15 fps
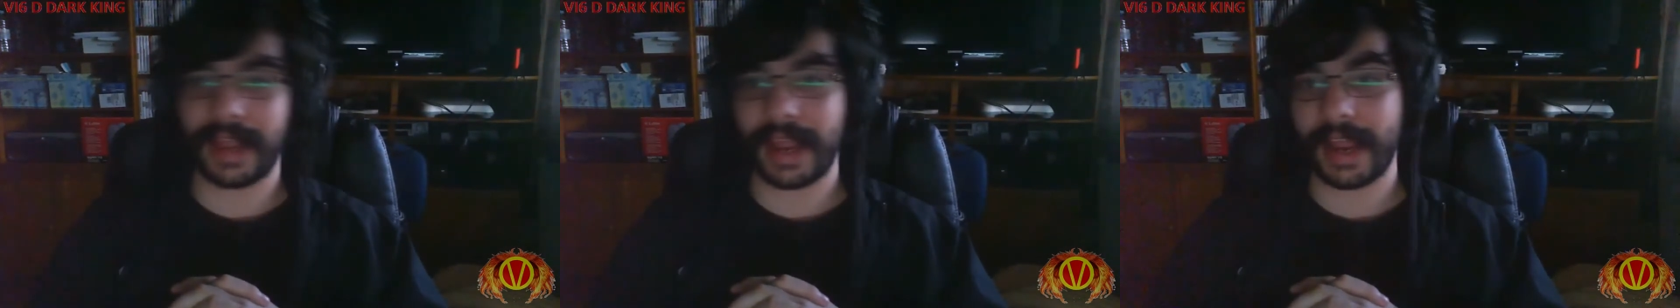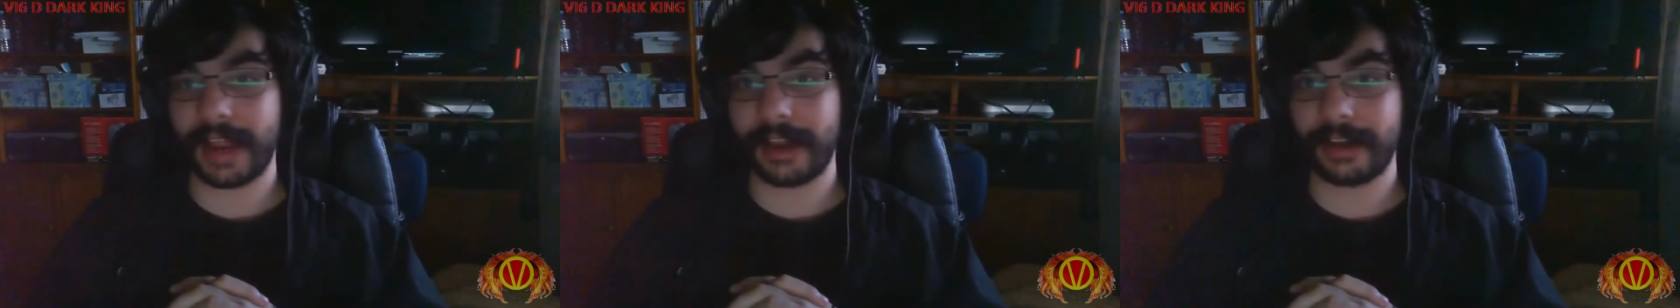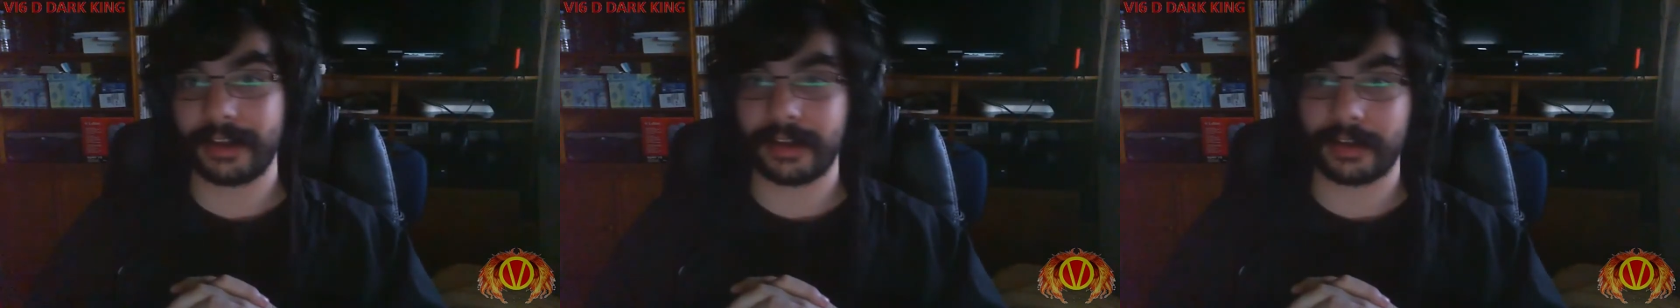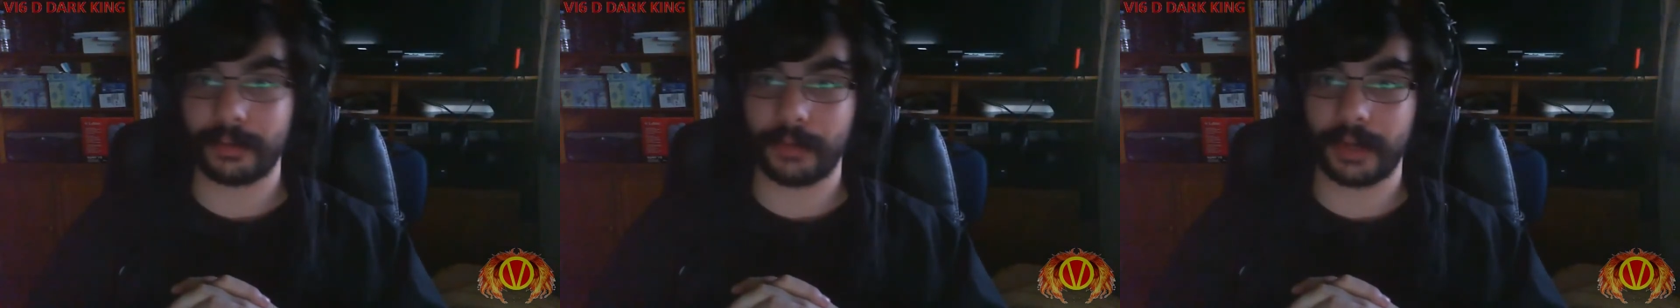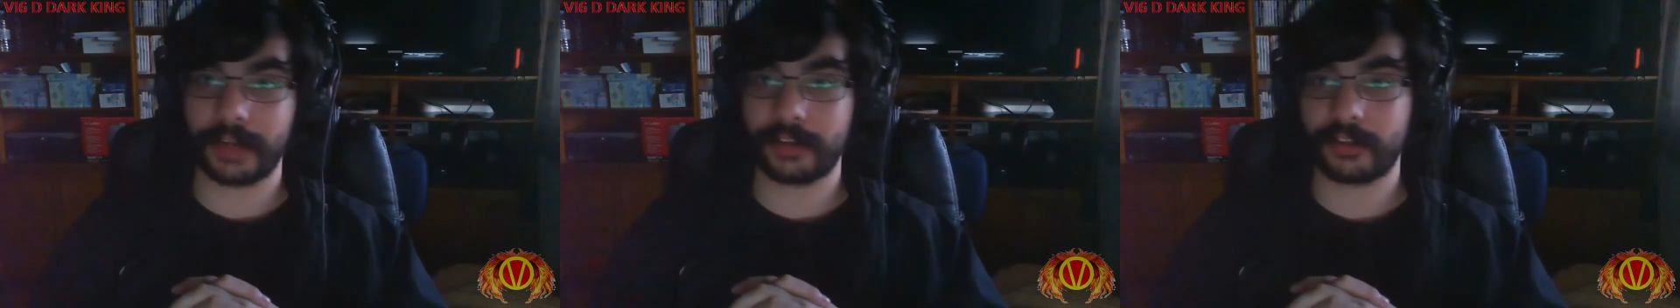any
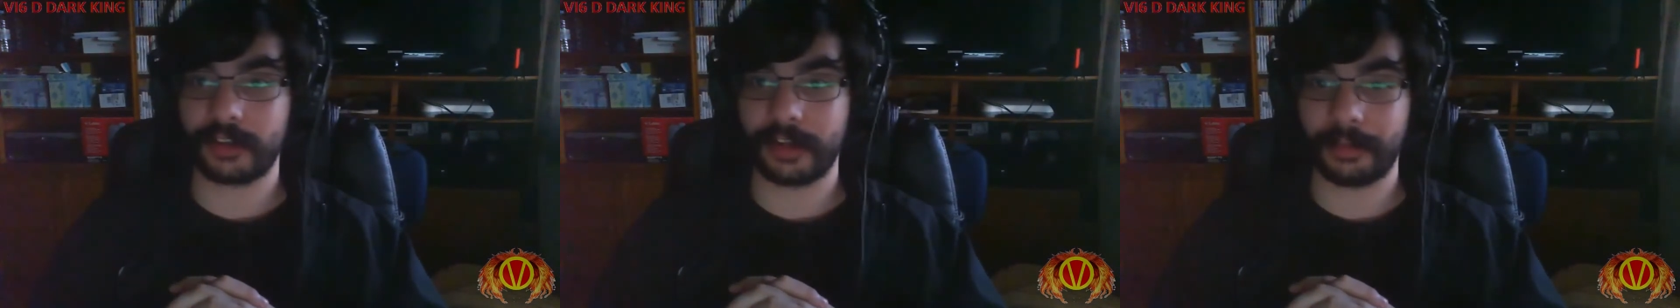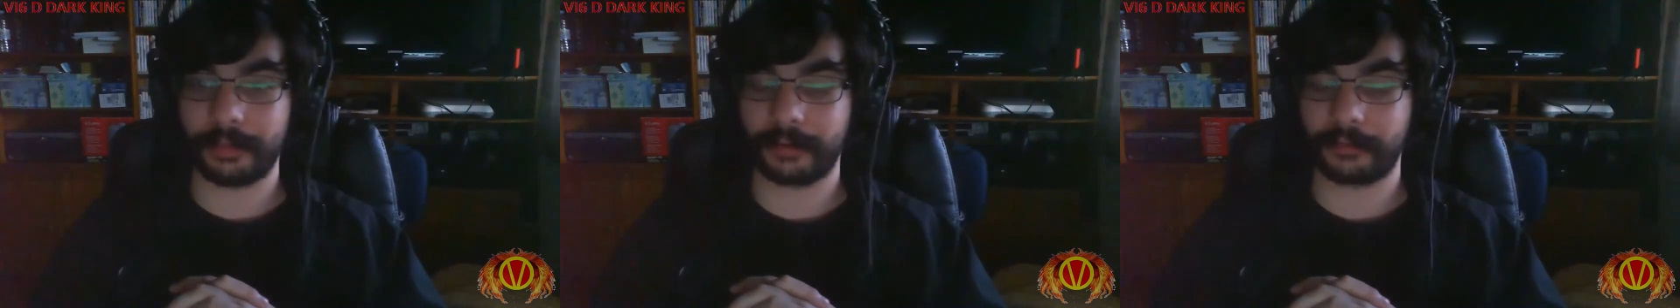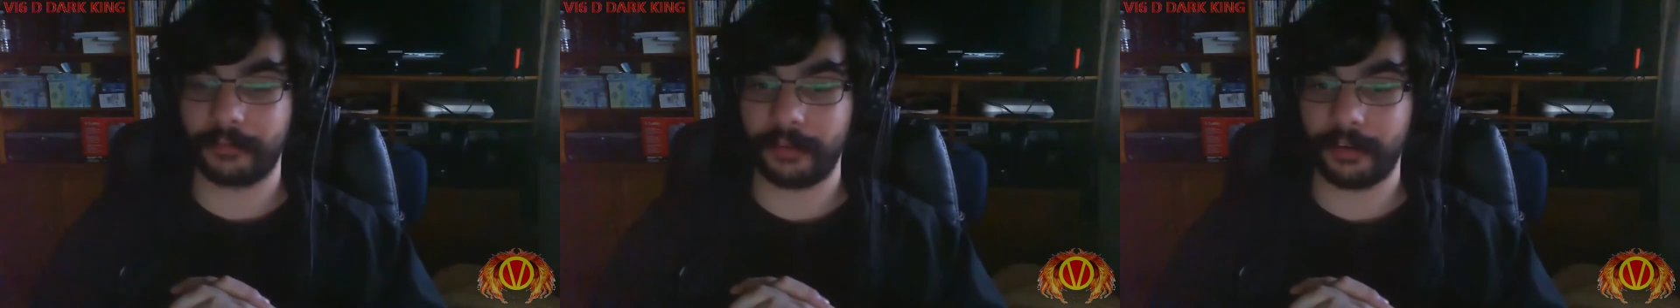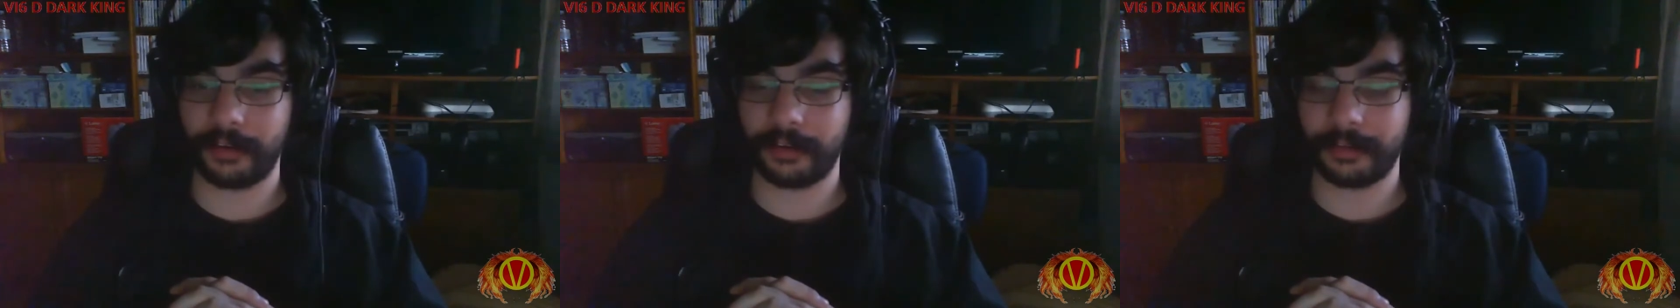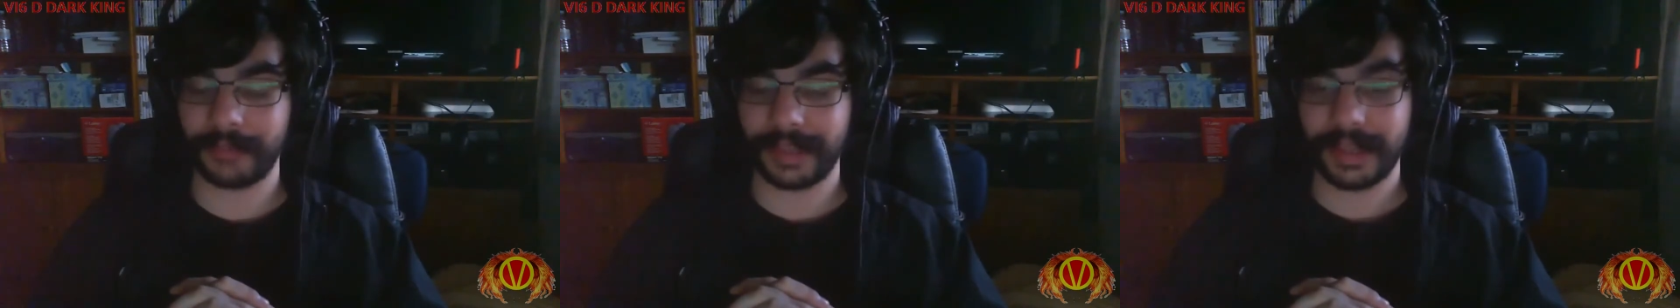way, shape or
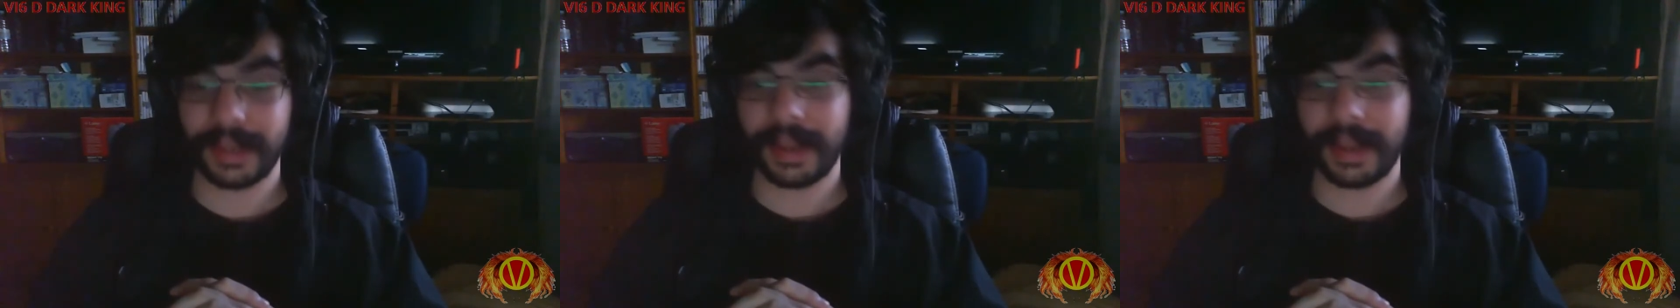form,